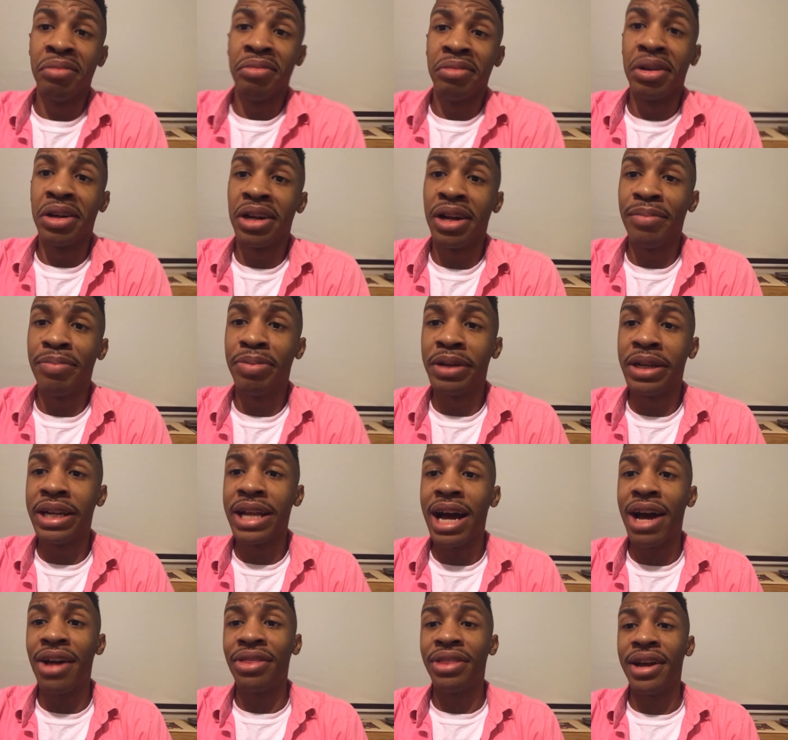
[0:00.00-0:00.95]
put
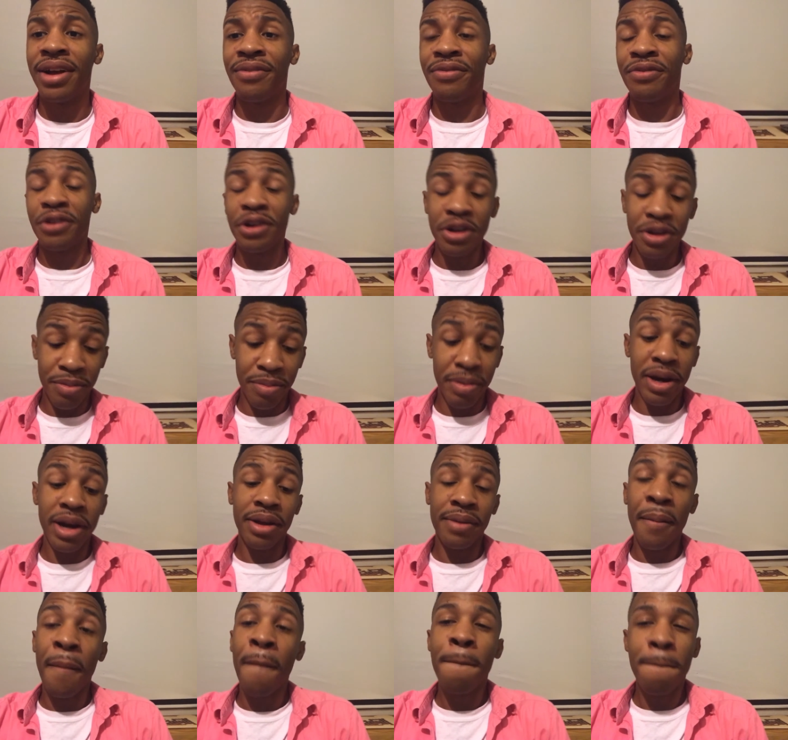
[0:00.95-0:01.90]
it out there for you,
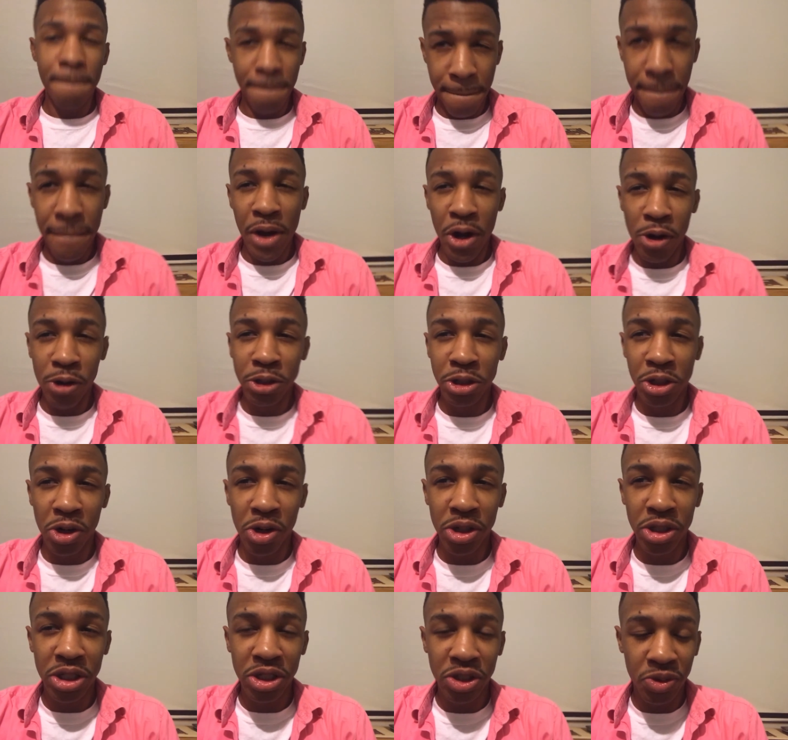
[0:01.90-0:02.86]
but hold
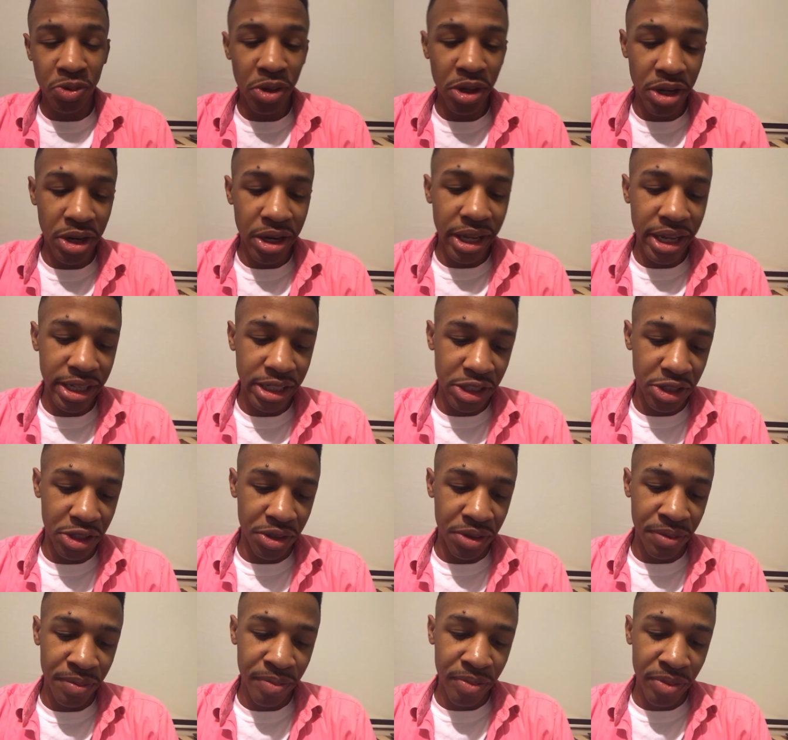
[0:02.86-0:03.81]
your horses. We're gonna hit
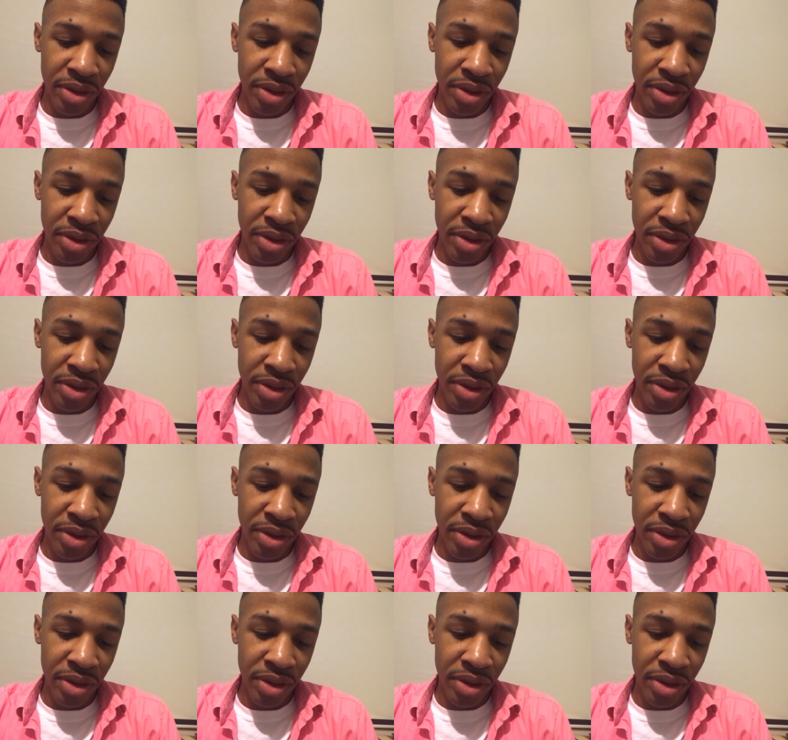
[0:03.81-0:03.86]
you.